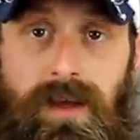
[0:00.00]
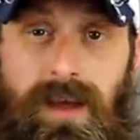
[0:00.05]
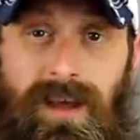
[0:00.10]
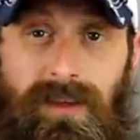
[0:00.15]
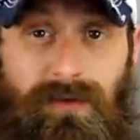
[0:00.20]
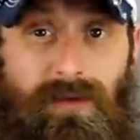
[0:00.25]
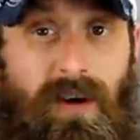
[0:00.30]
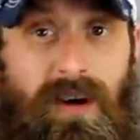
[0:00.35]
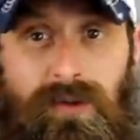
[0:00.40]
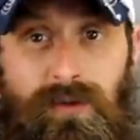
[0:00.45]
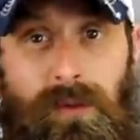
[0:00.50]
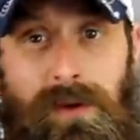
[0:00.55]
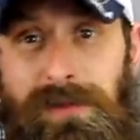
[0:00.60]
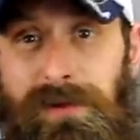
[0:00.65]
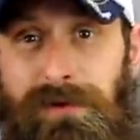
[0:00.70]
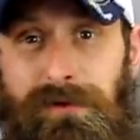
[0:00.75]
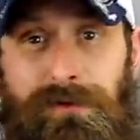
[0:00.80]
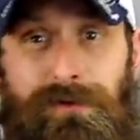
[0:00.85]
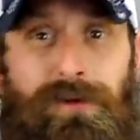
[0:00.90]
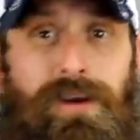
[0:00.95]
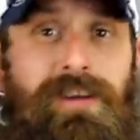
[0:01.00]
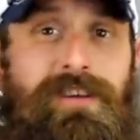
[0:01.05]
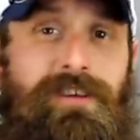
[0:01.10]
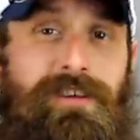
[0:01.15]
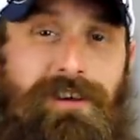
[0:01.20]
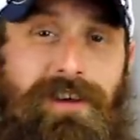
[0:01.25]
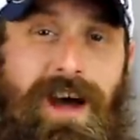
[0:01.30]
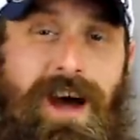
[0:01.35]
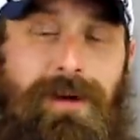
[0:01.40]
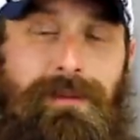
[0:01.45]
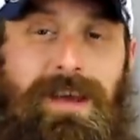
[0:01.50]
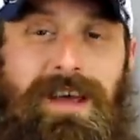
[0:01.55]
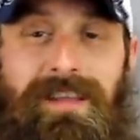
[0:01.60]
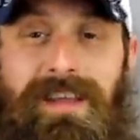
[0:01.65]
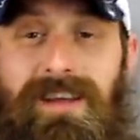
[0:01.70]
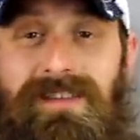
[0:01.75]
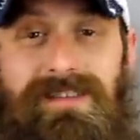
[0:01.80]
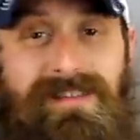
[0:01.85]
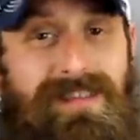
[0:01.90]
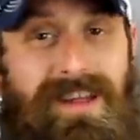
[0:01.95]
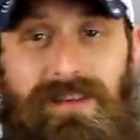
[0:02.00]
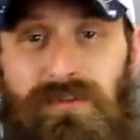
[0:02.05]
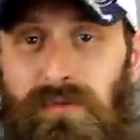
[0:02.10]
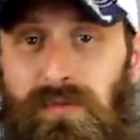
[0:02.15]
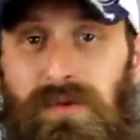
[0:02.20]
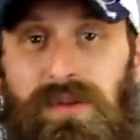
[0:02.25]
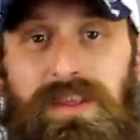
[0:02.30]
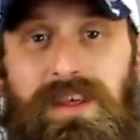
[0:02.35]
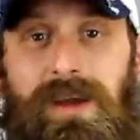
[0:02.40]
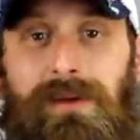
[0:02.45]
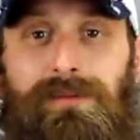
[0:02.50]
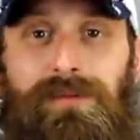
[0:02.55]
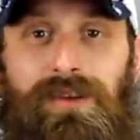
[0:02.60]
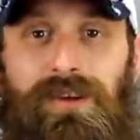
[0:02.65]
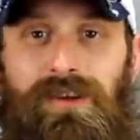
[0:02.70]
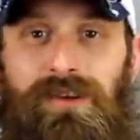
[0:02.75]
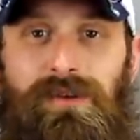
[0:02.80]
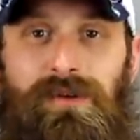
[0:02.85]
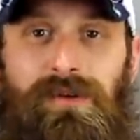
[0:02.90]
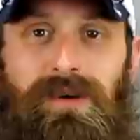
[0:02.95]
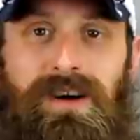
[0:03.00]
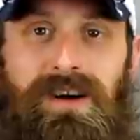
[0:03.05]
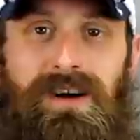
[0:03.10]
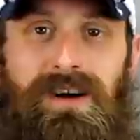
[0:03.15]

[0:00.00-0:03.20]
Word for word: As far as whether to trade it or not, man, that's really up to you.